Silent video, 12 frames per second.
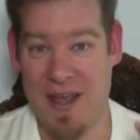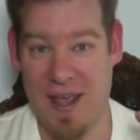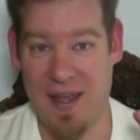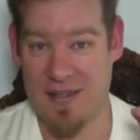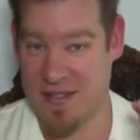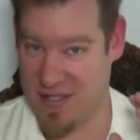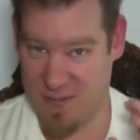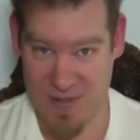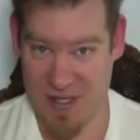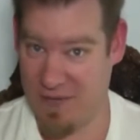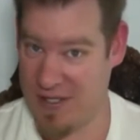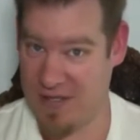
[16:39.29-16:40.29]
and the
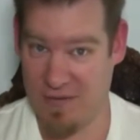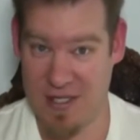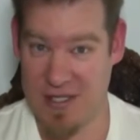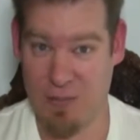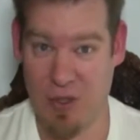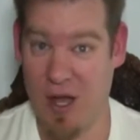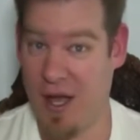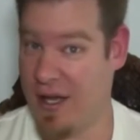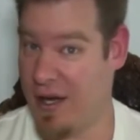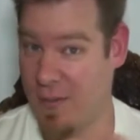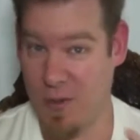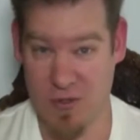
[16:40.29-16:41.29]
specifics of this
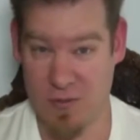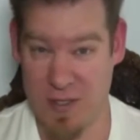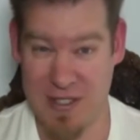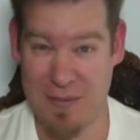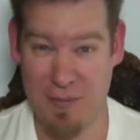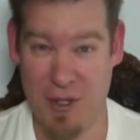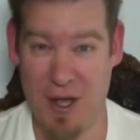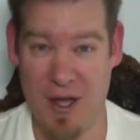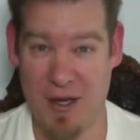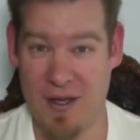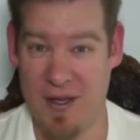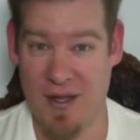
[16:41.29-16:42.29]
blog and our most recent
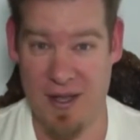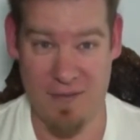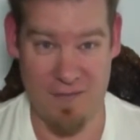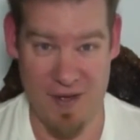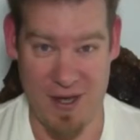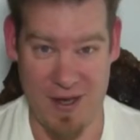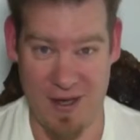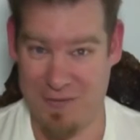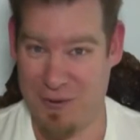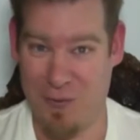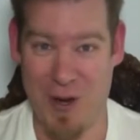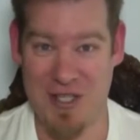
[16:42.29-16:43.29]
blog, if, uh,
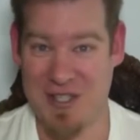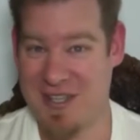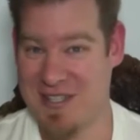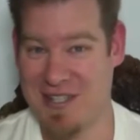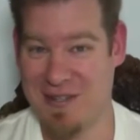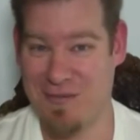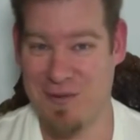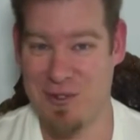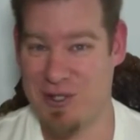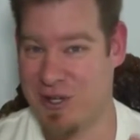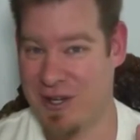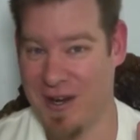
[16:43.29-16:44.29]
if you're watching this in the
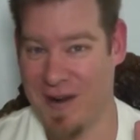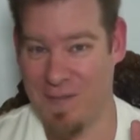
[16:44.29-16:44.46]
future,